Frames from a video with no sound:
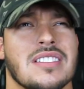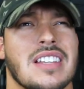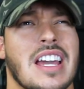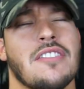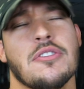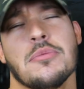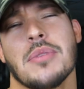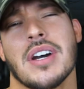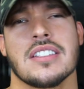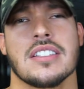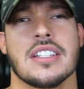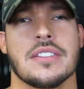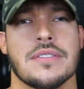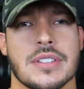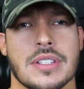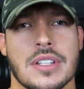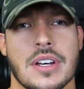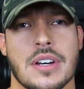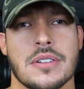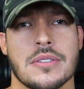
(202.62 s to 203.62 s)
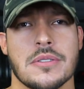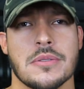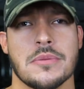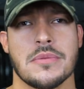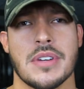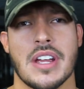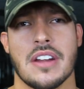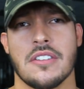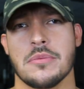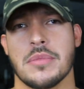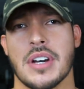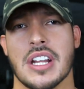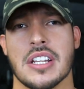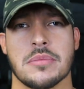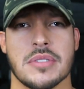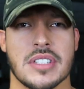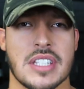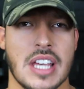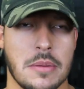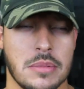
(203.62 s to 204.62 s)
Everybody's different though.
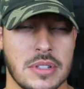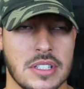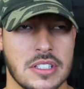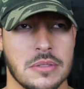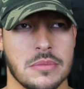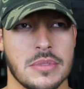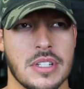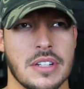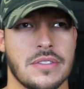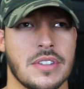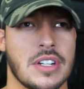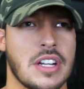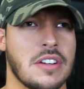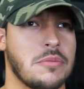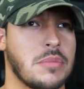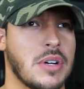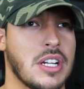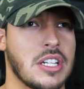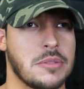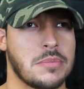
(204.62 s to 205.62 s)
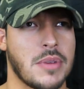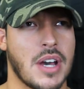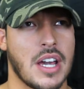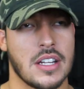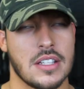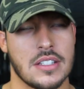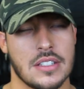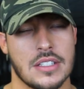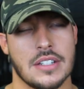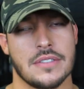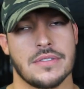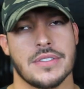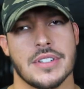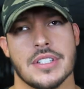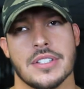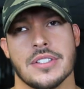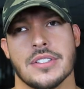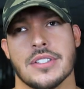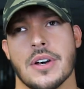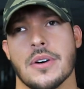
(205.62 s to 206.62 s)
Everybody's metabolism different. Everybody's body is
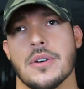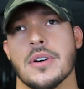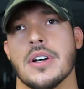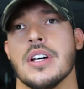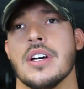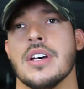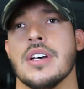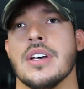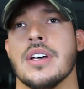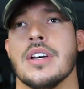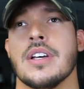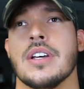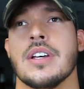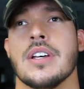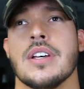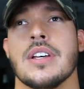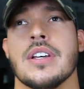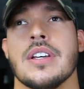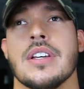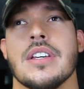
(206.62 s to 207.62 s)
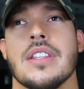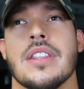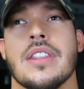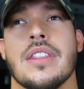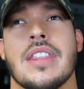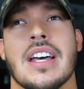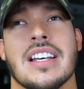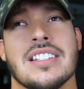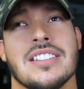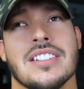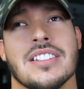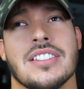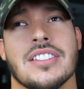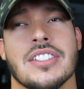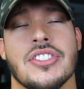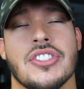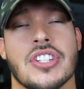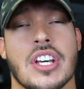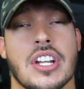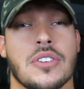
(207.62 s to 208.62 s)
different. So that's just
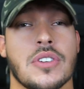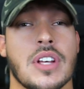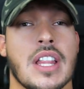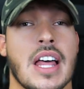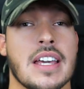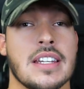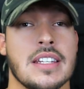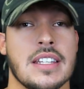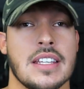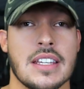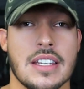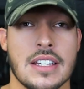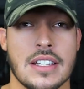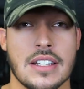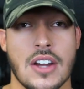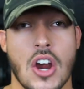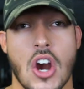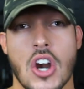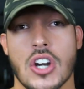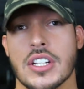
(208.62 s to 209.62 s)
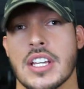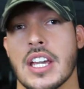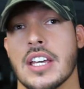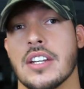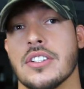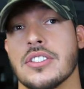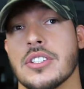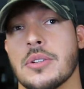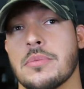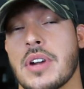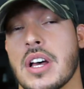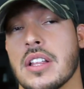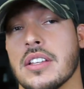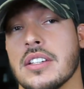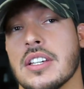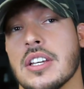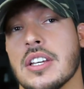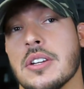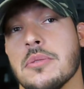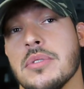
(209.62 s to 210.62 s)
a general idea. Hard gainers are
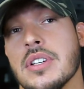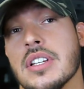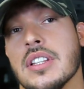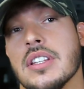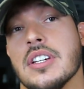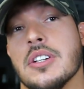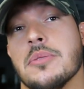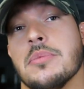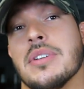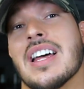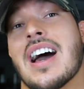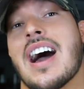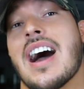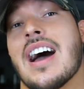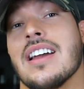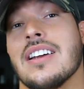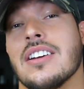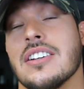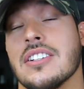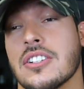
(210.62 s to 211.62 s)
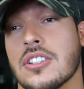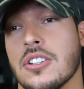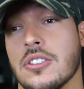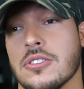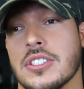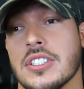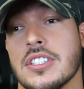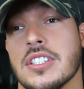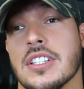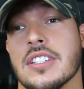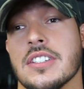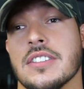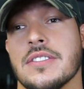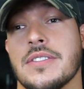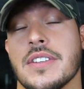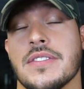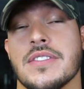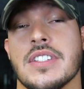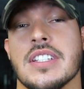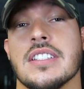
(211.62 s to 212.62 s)
probably going to be a little bit higher, closer to the
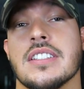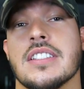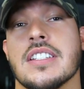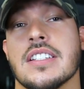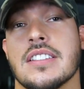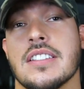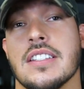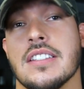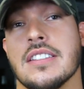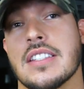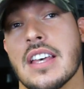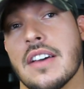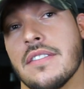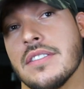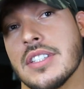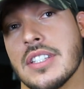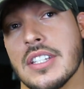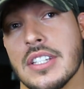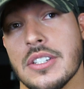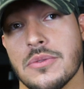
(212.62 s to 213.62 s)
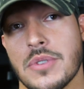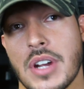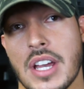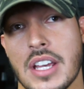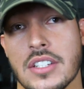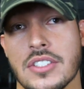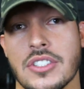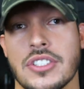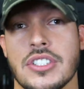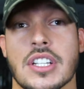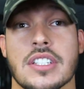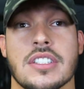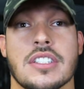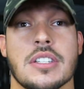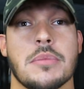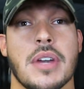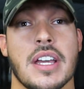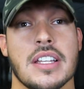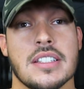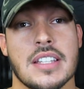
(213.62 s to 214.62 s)
15, 16, 17 range, just
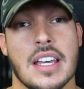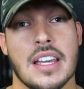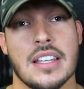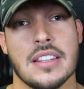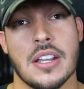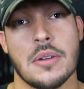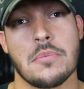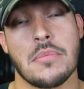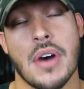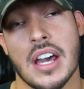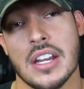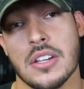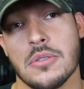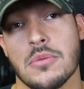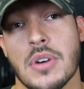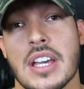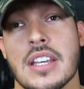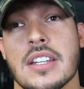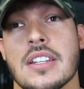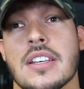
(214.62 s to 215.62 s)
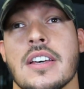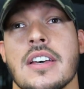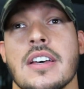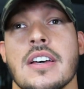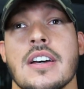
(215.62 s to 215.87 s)
to maintain their body weight.